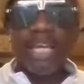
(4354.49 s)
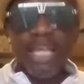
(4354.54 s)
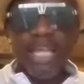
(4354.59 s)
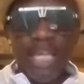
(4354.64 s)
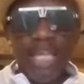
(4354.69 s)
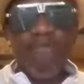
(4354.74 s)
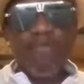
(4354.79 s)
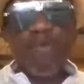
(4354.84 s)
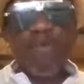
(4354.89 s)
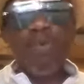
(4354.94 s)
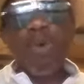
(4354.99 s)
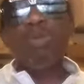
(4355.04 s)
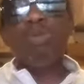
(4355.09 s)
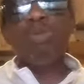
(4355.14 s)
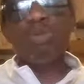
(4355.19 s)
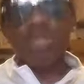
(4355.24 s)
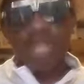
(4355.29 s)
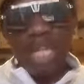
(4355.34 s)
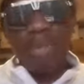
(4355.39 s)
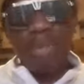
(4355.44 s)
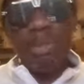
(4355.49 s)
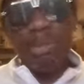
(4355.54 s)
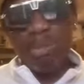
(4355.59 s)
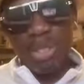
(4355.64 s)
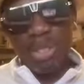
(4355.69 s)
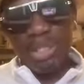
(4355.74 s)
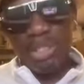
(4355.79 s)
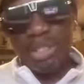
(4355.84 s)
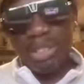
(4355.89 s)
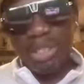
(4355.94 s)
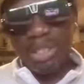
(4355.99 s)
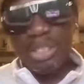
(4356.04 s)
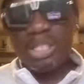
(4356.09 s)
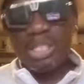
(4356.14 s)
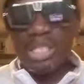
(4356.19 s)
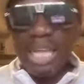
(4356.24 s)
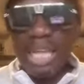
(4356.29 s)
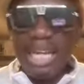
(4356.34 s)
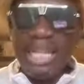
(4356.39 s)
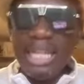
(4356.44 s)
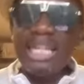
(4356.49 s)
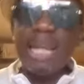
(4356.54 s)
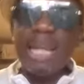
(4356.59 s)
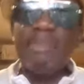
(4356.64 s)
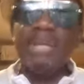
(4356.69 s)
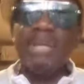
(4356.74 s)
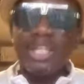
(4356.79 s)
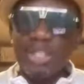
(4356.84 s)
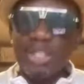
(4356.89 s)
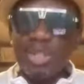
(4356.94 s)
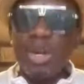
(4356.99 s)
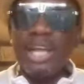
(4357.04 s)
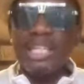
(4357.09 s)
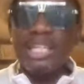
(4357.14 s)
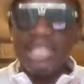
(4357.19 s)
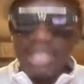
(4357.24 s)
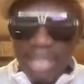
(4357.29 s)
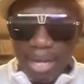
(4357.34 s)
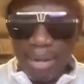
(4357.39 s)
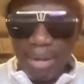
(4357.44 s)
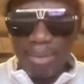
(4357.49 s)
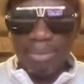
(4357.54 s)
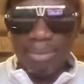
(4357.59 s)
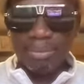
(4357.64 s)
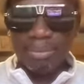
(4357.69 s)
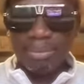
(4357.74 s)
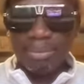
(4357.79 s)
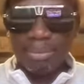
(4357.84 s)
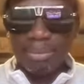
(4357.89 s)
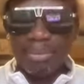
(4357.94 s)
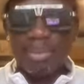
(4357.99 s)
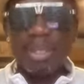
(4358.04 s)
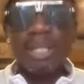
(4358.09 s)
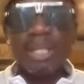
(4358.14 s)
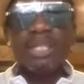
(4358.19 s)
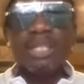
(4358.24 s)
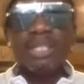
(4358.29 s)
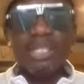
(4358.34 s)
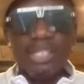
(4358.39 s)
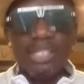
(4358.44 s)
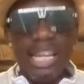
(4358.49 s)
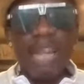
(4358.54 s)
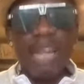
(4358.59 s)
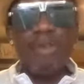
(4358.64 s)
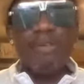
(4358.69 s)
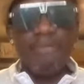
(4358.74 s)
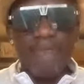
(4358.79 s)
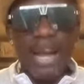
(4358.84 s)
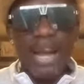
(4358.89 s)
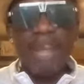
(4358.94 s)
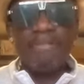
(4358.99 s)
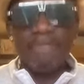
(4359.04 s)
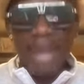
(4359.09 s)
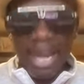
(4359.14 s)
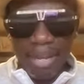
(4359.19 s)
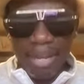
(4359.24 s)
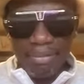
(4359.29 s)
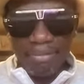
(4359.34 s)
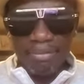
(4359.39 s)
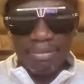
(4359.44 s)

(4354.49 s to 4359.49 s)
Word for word: if you want to send me money, send it. Let me enjoy it now. 055